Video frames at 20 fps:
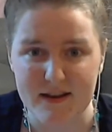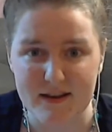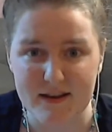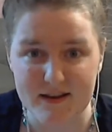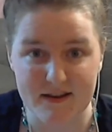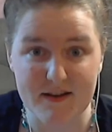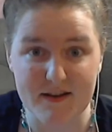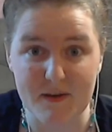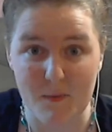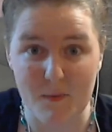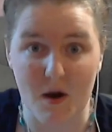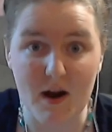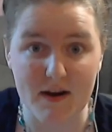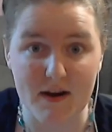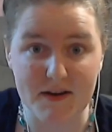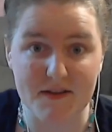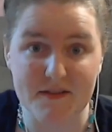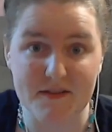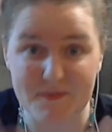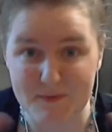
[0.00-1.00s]
Come on,
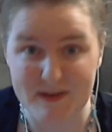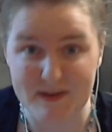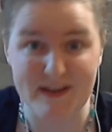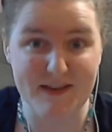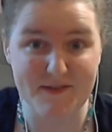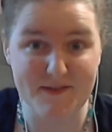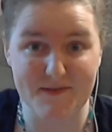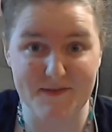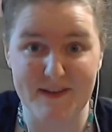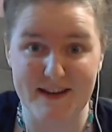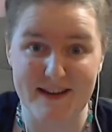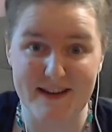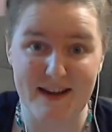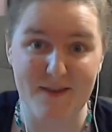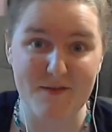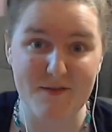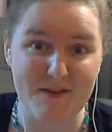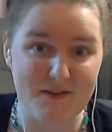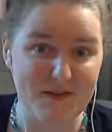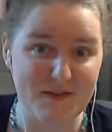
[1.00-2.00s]
we need to find out
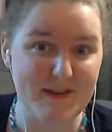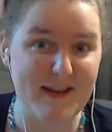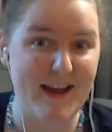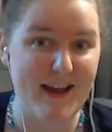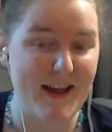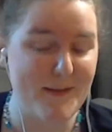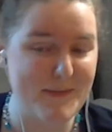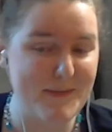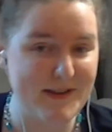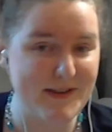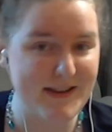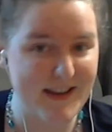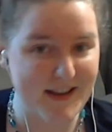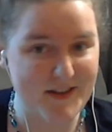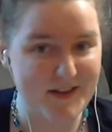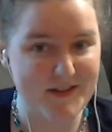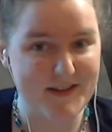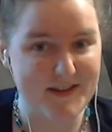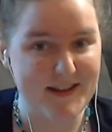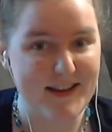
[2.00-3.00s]
what's going to happen
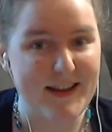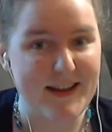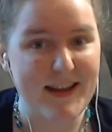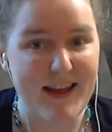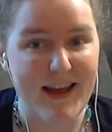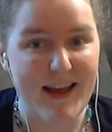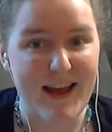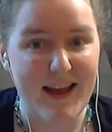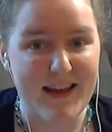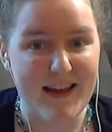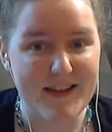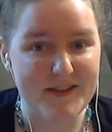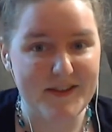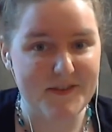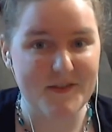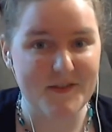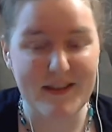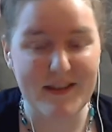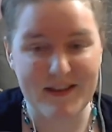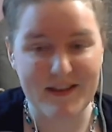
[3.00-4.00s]
next. And so
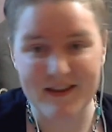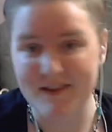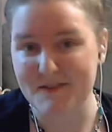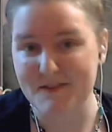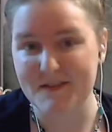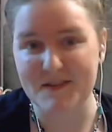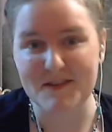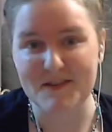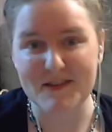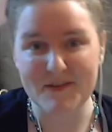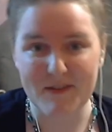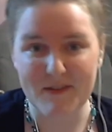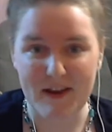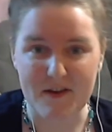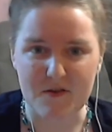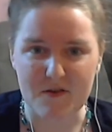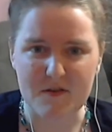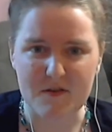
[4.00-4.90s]
they end on these cliffhangers,